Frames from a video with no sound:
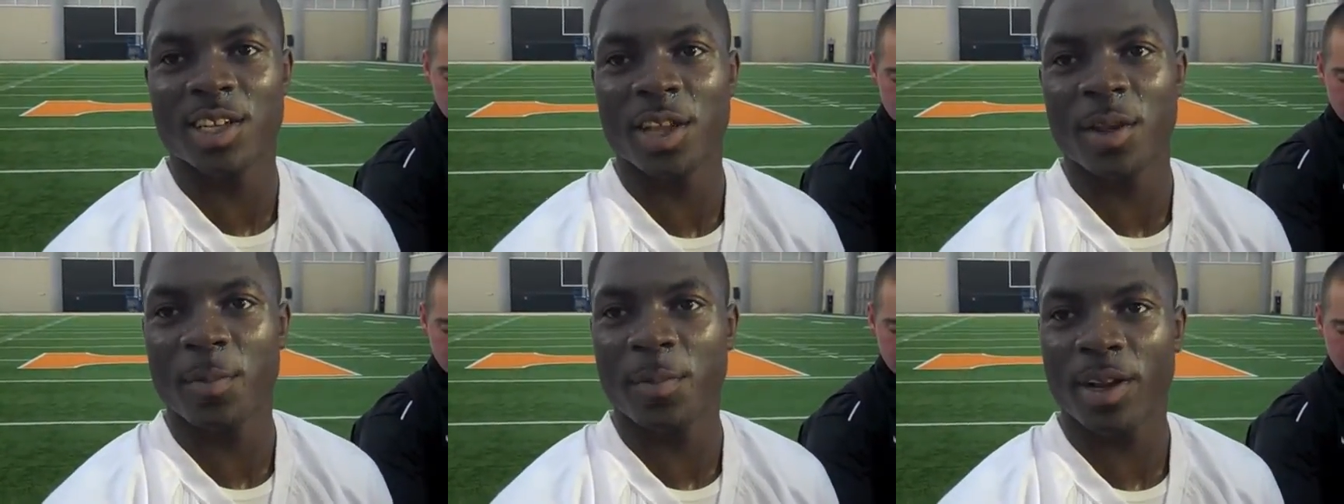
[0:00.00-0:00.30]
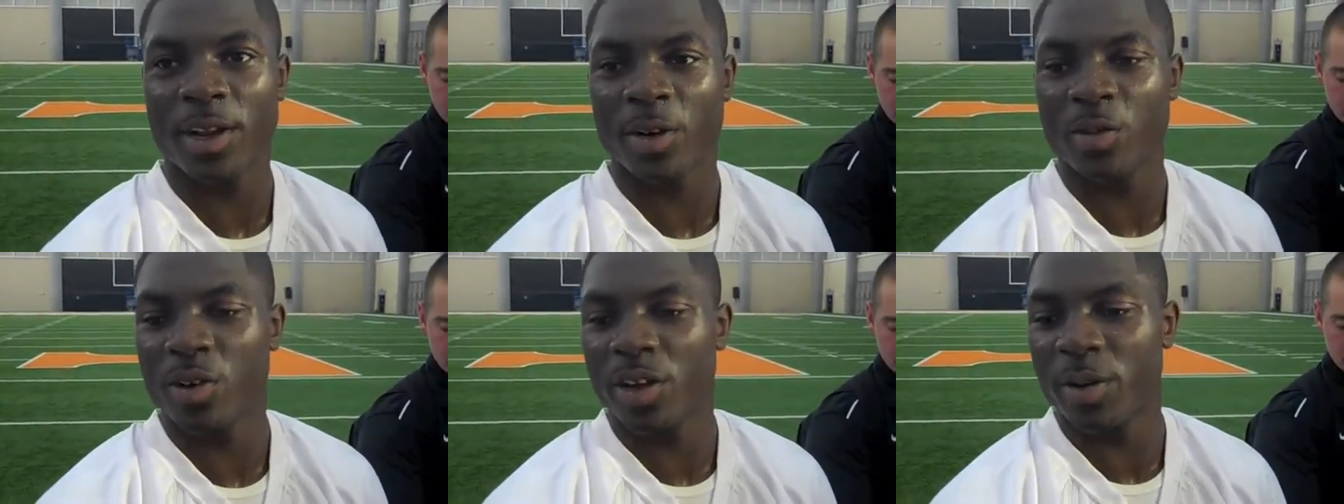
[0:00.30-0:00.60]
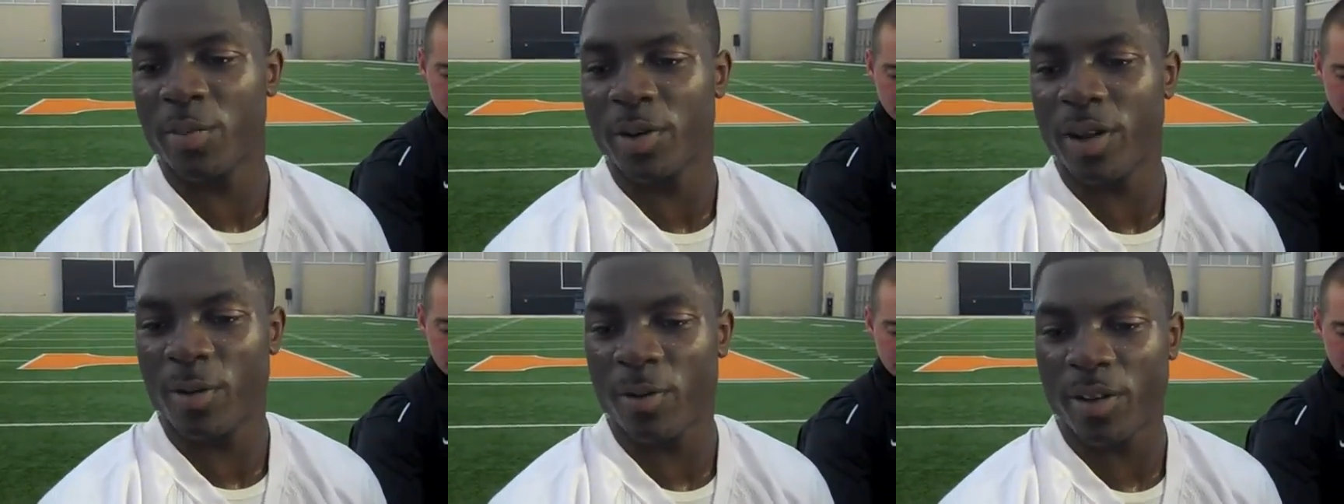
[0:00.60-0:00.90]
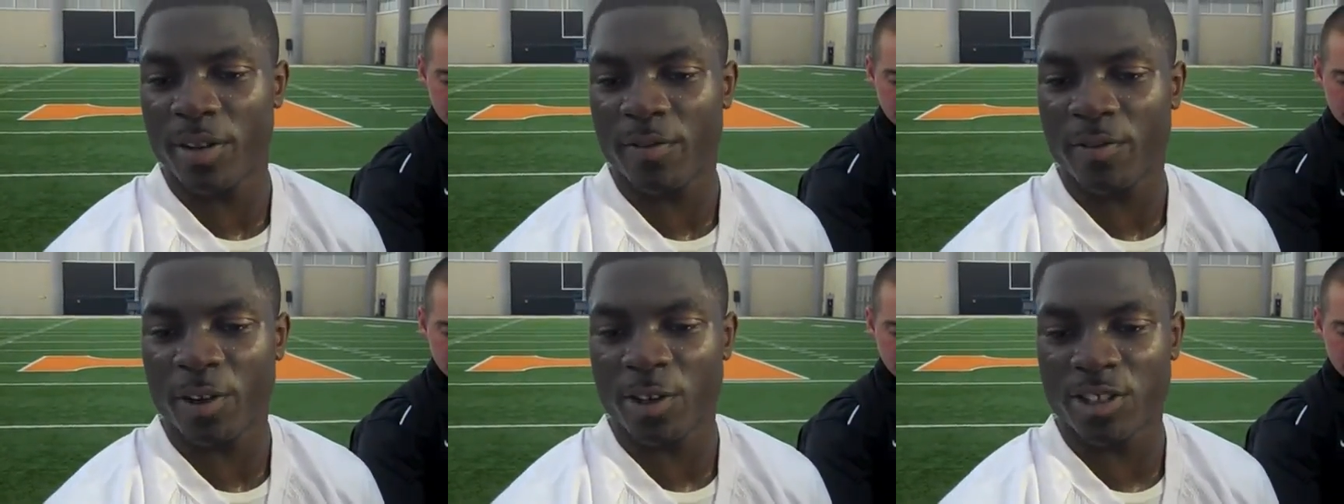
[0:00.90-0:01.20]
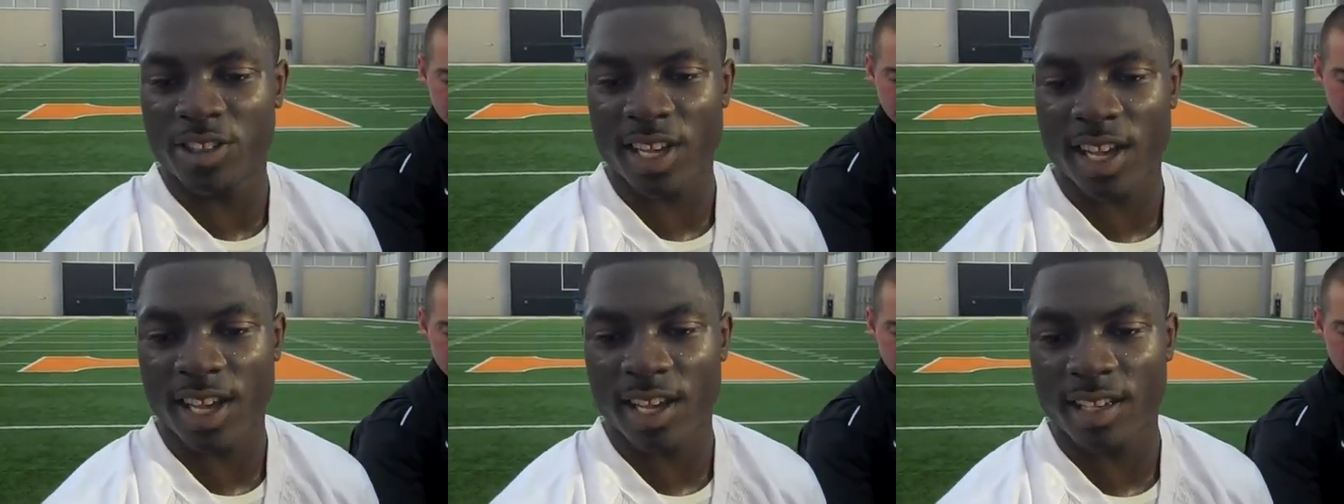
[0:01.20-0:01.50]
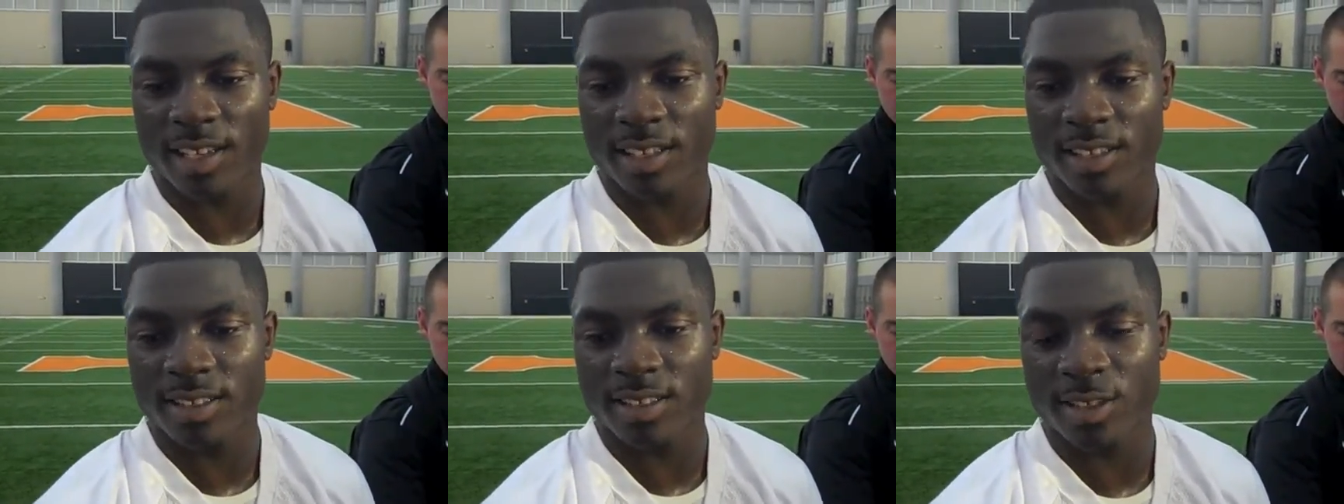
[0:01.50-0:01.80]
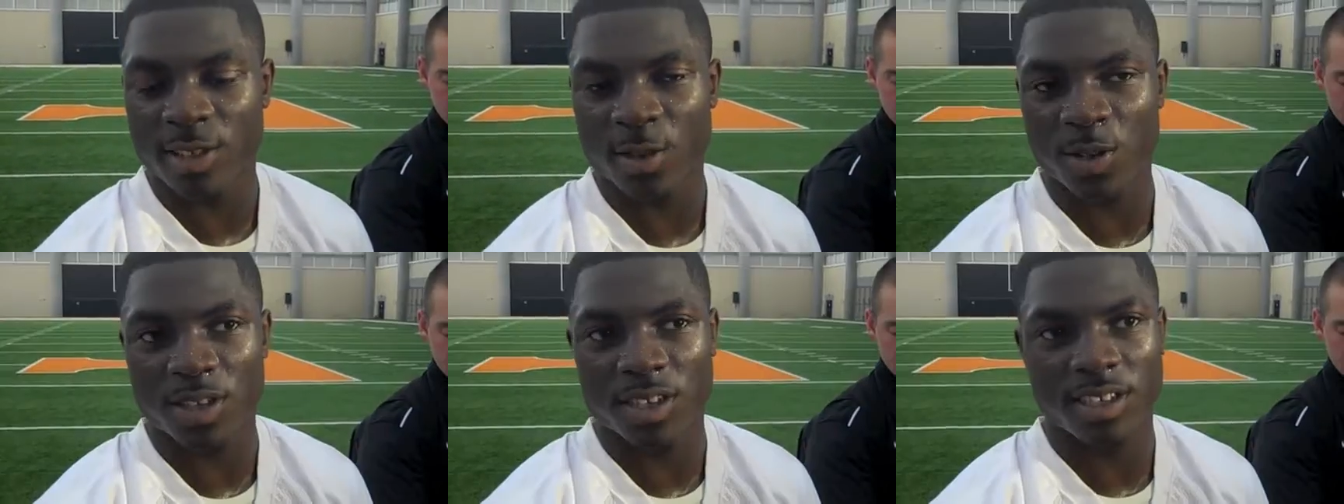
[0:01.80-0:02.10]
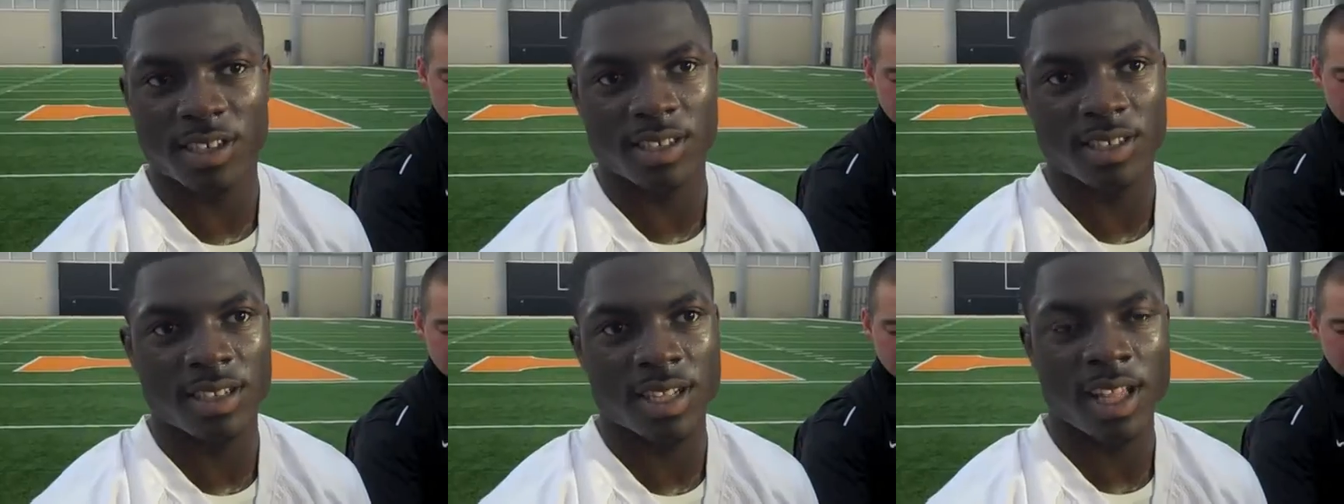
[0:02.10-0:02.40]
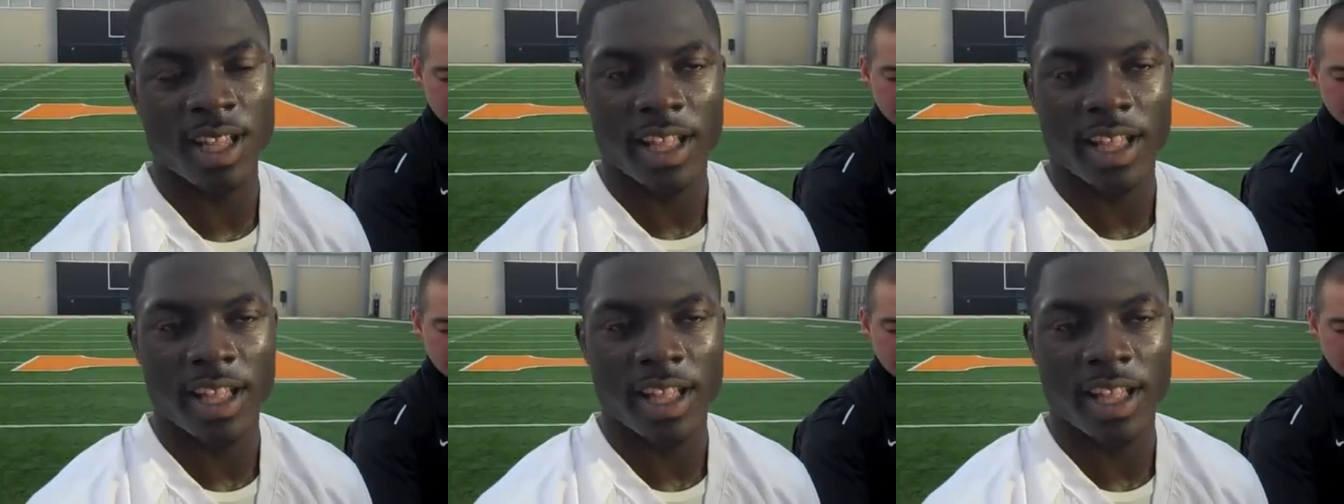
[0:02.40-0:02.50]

he played running back when he first got here, so uh,